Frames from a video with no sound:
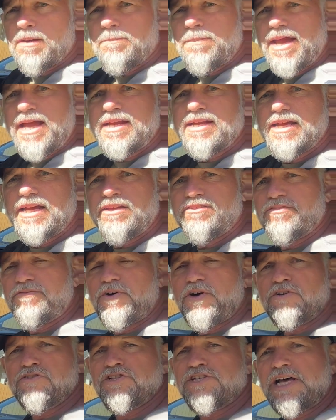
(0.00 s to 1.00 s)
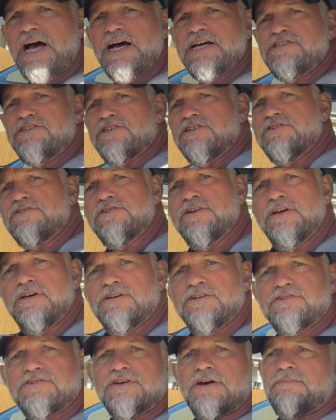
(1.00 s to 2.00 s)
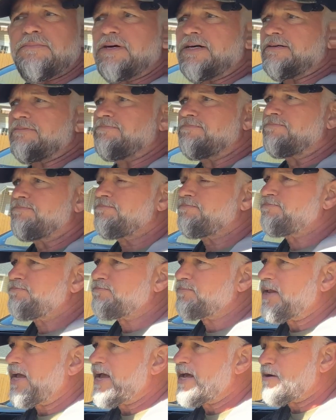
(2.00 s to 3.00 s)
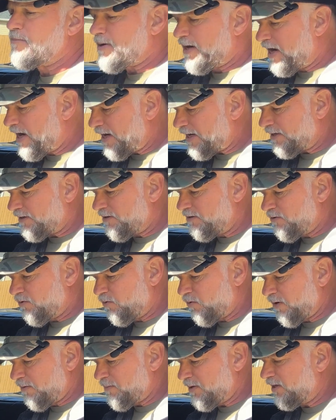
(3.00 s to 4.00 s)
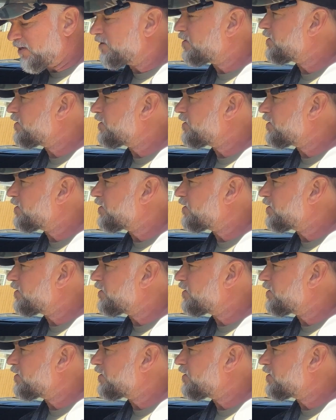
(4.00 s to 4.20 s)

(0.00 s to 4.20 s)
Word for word: band-aids of all sizes, some um, antibiotic ointment,